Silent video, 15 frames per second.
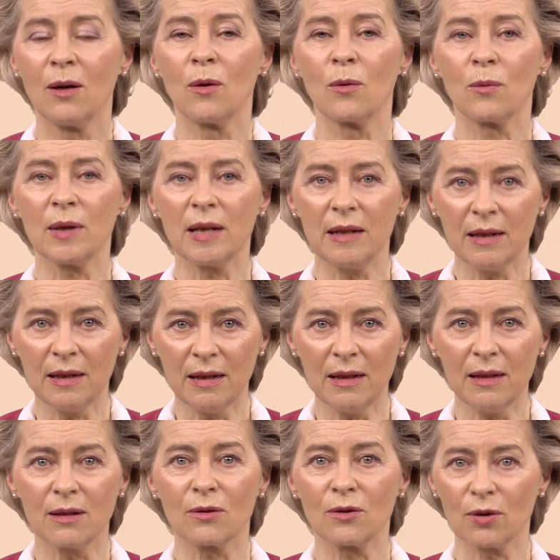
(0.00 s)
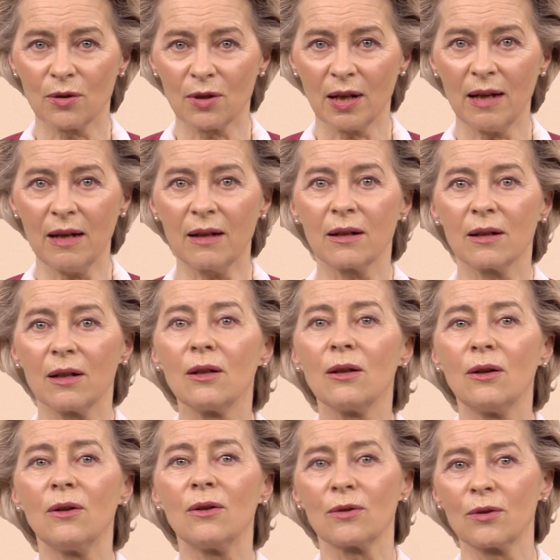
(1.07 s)
we need to take a
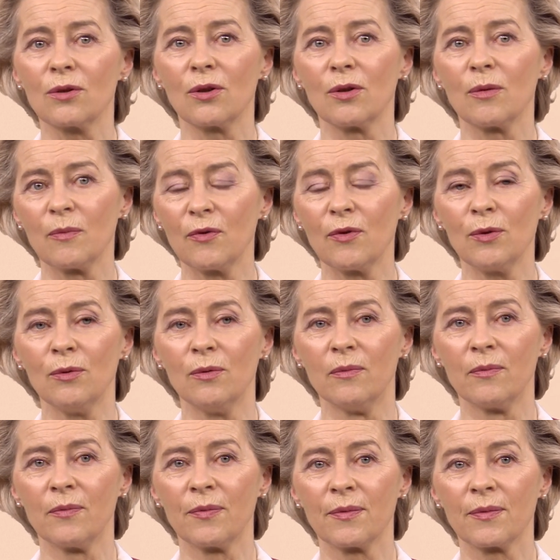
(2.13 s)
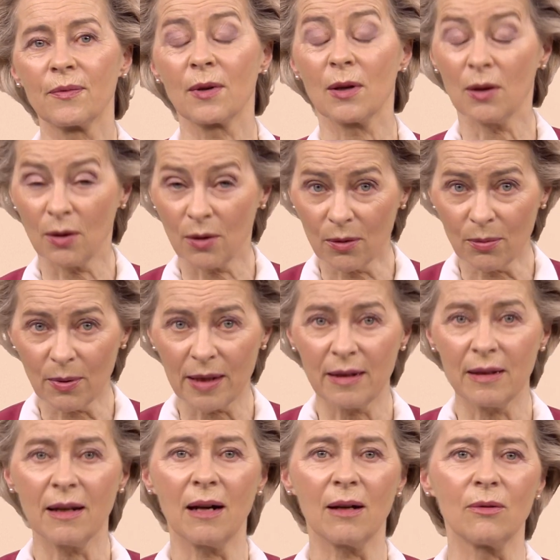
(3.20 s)
long-term view, already
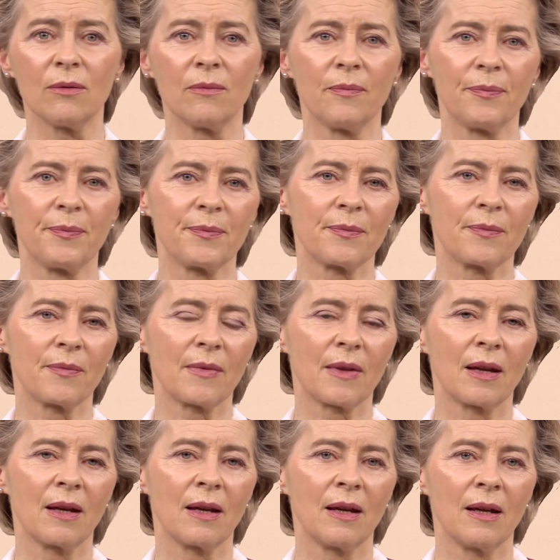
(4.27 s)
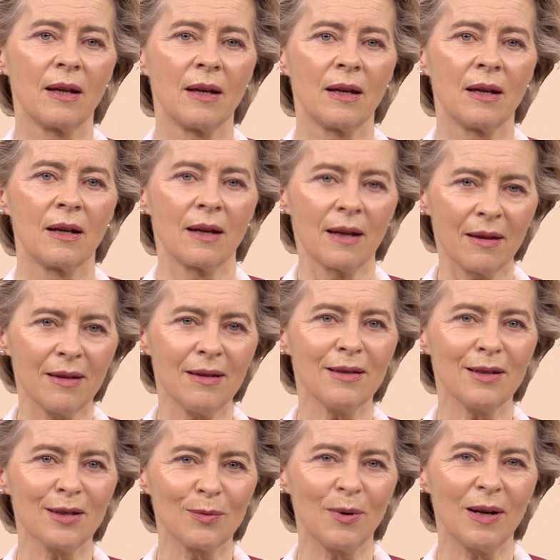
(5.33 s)
now. And this
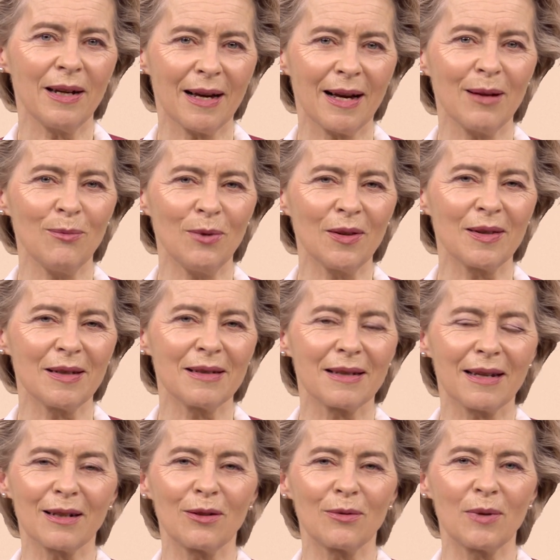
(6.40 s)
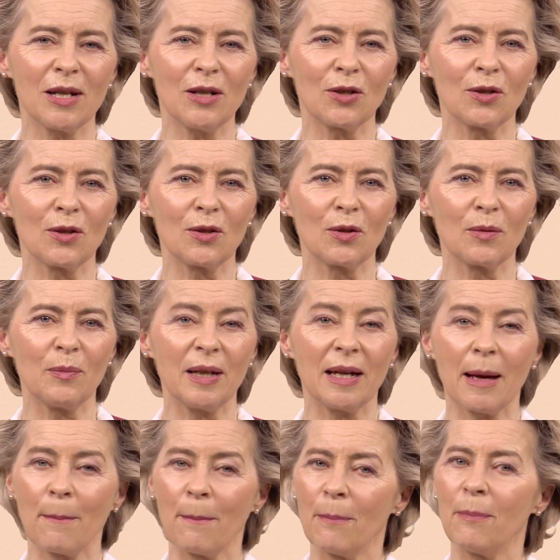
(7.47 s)
is why I want this declaration to be
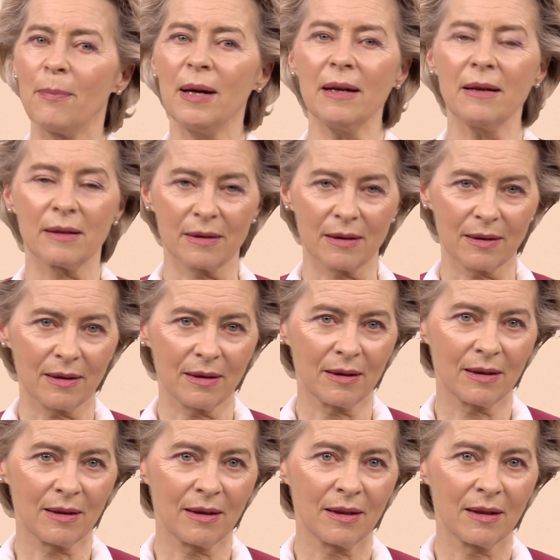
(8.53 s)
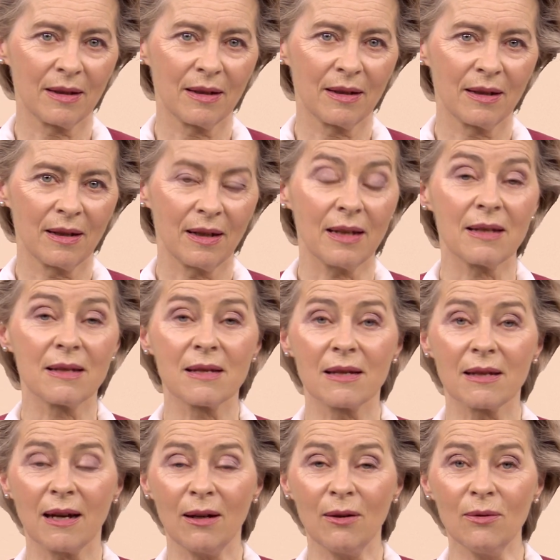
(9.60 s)
embedded in
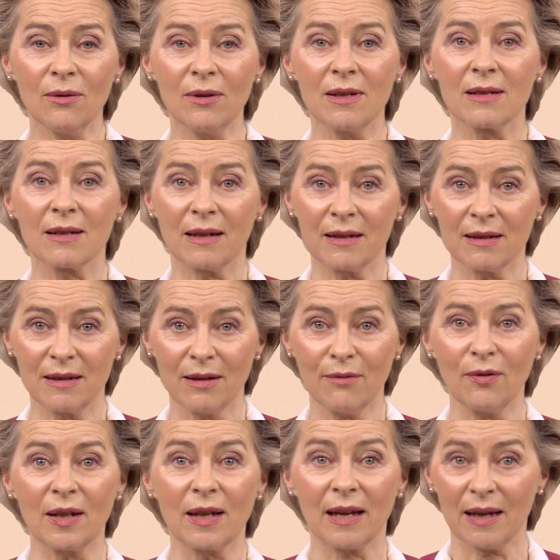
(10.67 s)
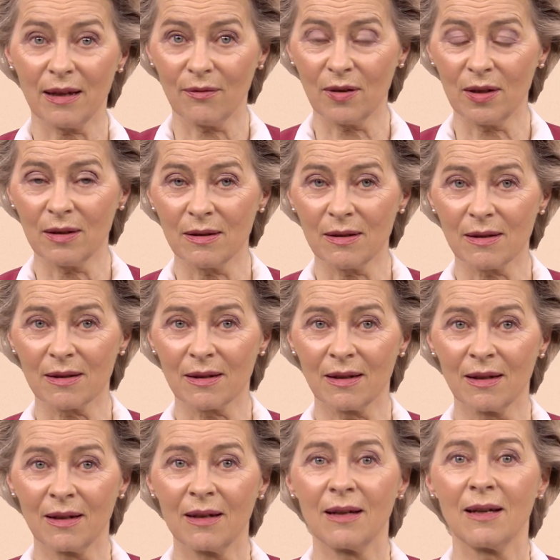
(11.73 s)
sound scientific evidence
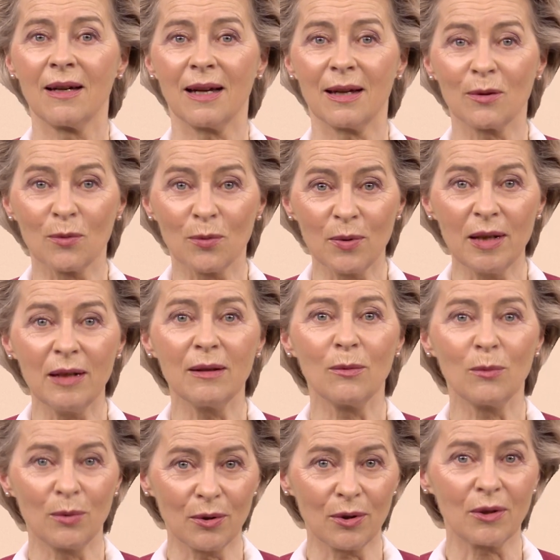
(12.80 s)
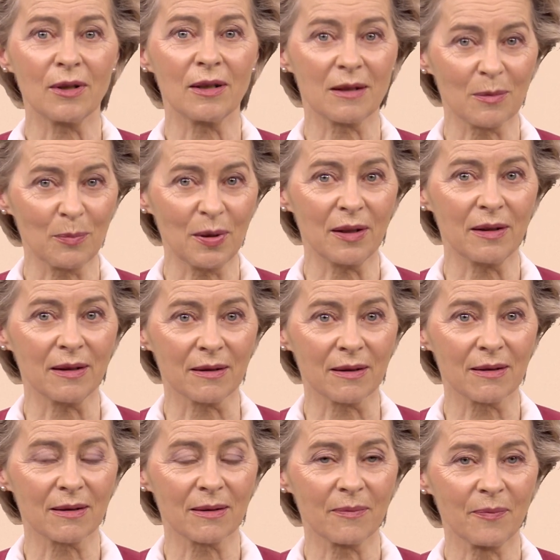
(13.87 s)
and real-world
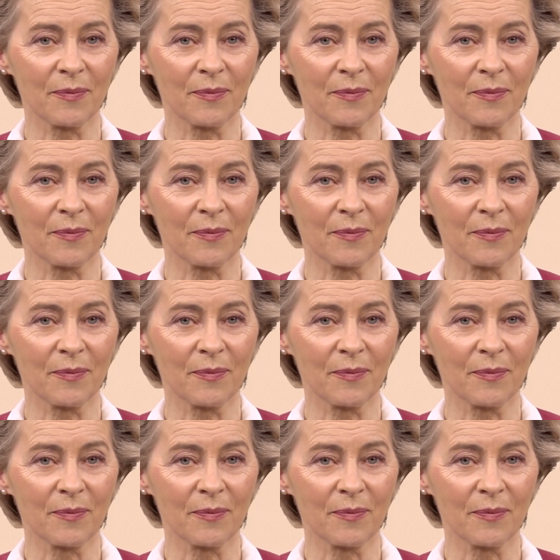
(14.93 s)
experience.